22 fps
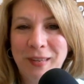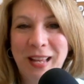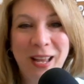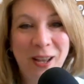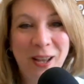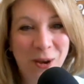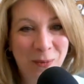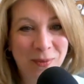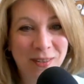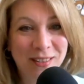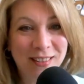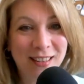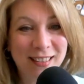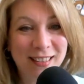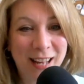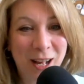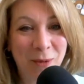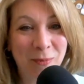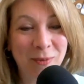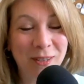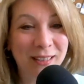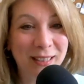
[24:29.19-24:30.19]
I hope this has
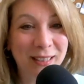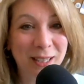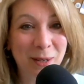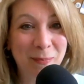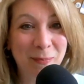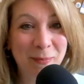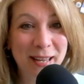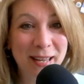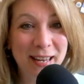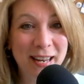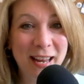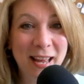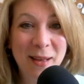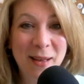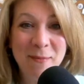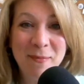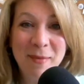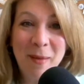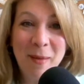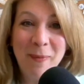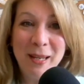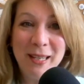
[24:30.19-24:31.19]
helped a little bit.
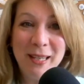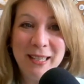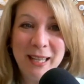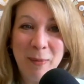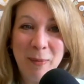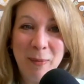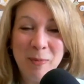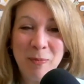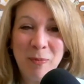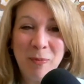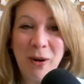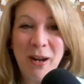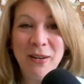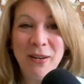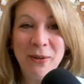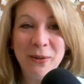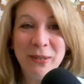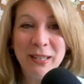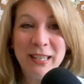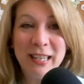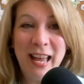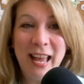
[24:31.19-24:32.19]
Maybe it's helped brighten
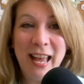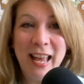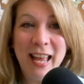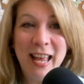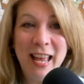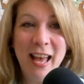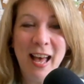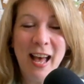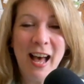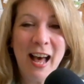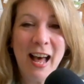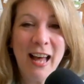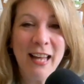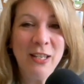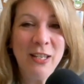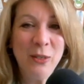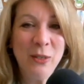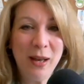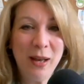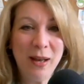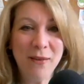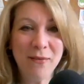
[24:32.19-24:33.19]
your day. I
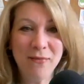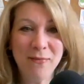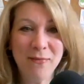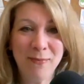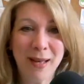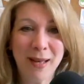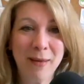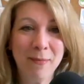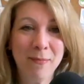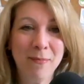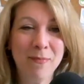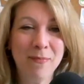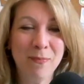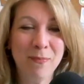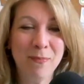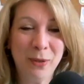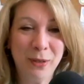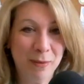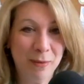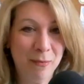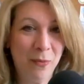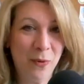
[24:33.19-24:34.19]
do have my
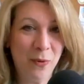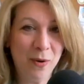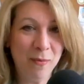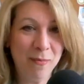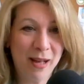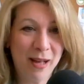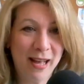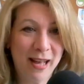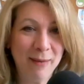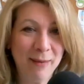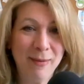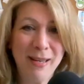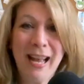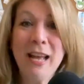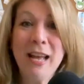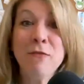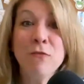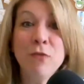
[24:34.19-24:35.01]
bulletin board behind me.